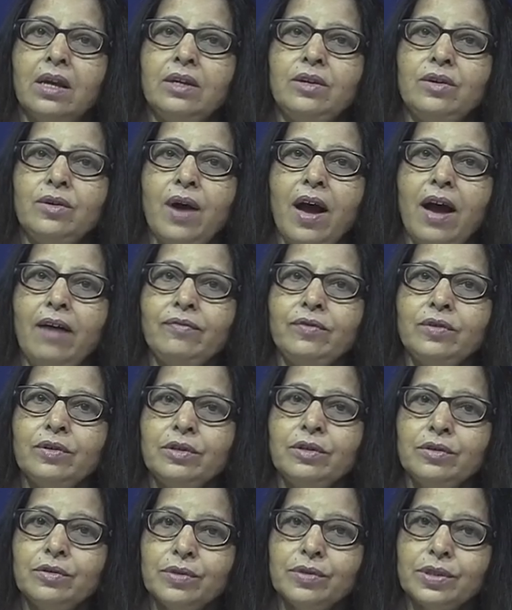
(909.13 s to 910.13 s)
You have to
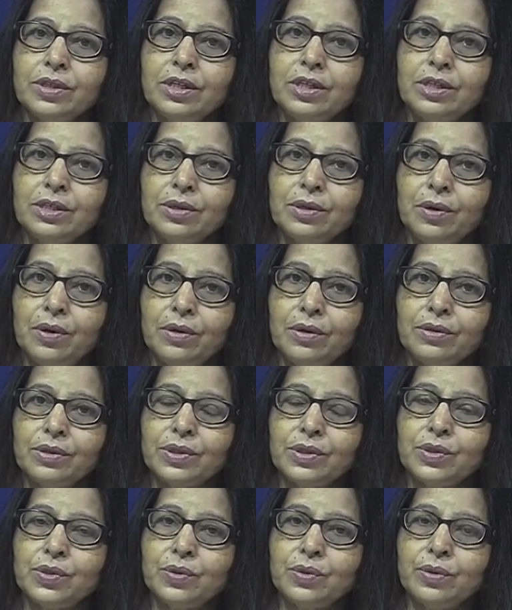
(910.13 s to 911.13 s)
use these
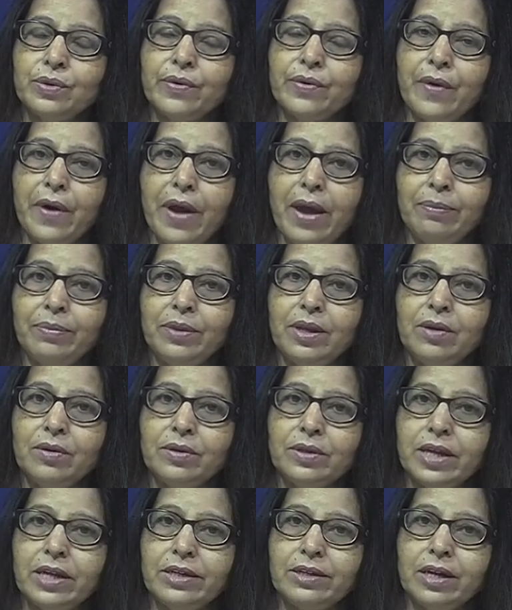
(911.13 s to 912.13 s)
hooks to grab the
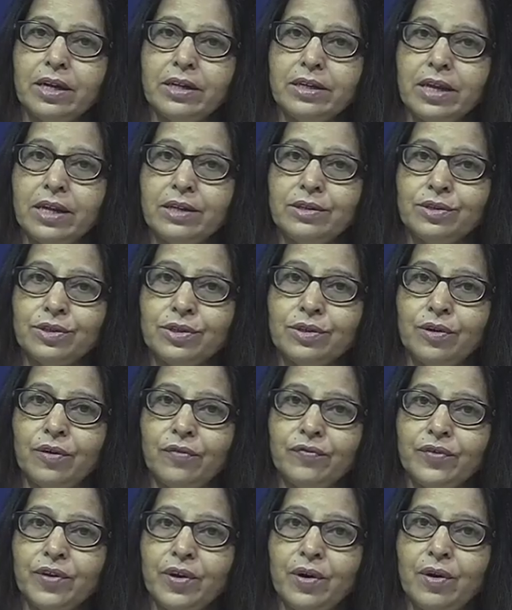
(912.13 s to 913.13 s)
attention
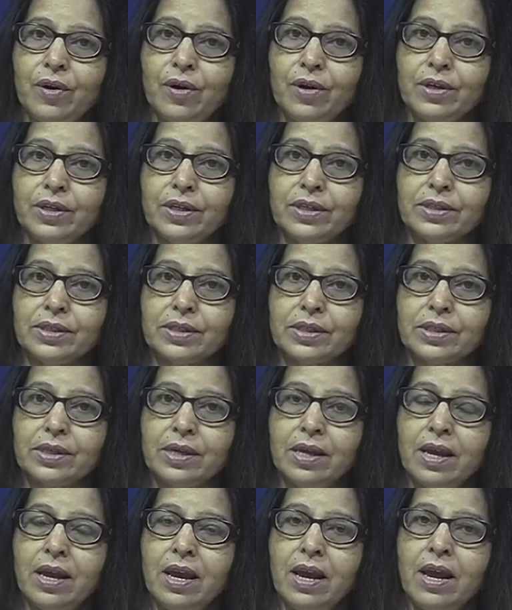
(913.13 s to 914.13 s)
of your audience.
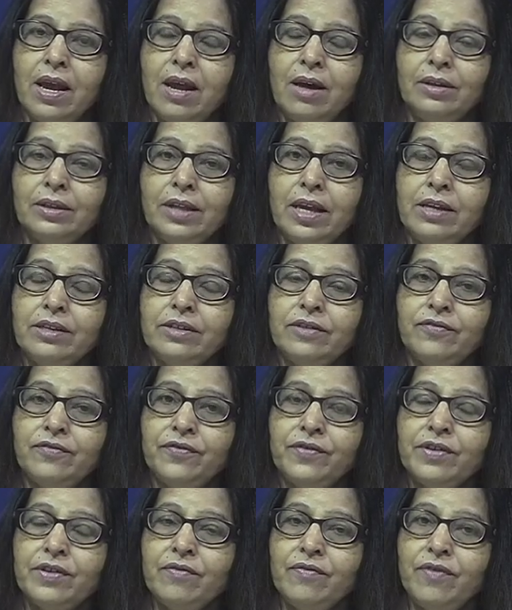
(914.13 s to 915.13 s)
There are
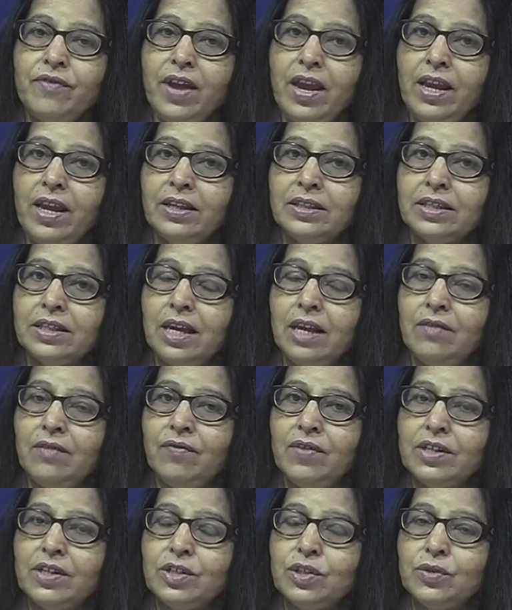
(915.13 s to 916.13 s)
different ways in
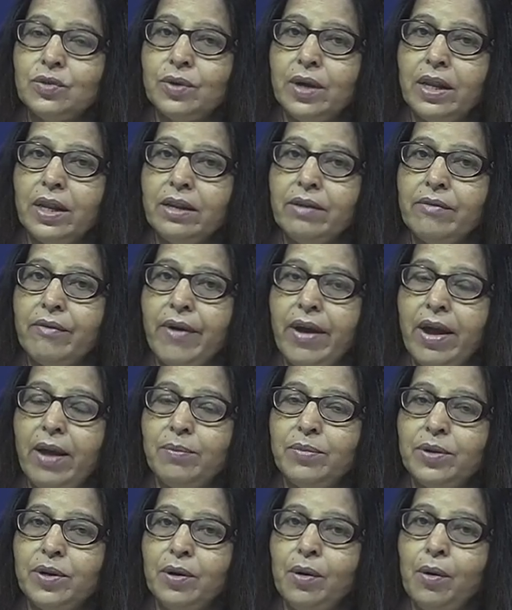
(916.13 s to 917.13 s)
which you can
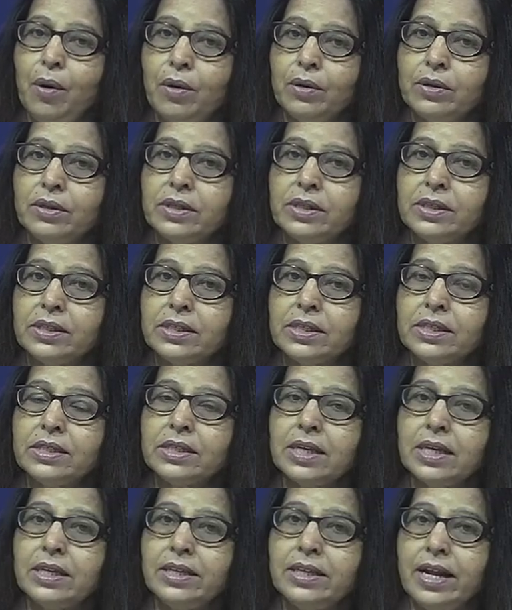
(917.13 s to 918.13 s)
grab your
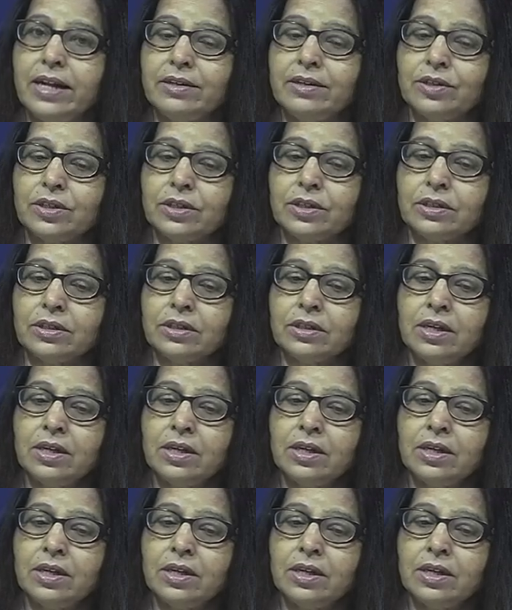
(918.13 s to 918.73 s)
audience's attention.